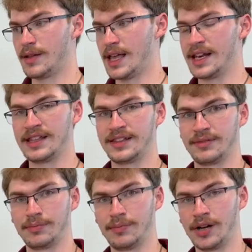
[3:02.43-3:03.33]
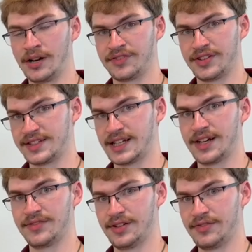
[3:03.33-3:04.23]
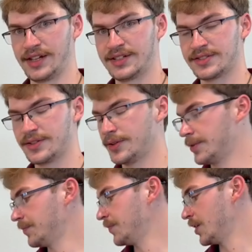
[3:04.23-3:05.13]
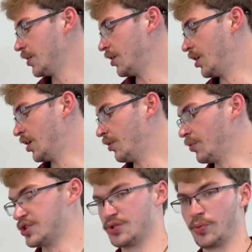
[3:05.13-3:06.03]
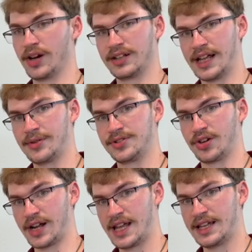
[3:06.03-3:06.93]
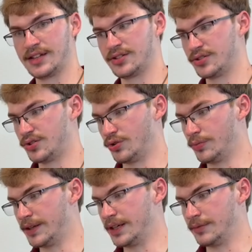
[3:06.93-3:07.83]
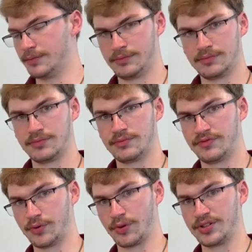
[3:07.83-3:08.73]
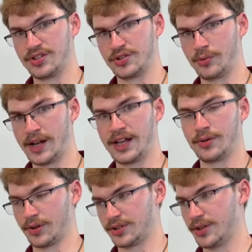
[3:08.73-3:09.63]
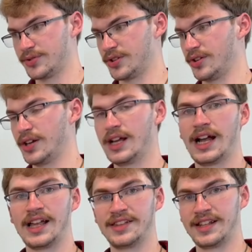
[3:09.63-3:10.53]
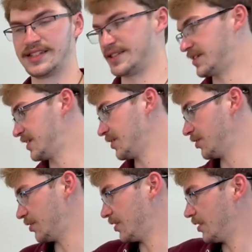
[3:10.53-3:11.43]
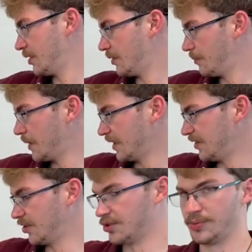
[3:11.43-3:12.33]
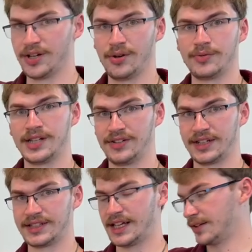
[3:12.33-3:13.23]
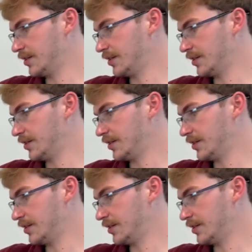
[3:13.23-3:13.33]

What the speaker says: anything off to the side of the device, which is what allows your hand to be 4 inches away or closer, and then it sends a signal back to the Arduino telling it that.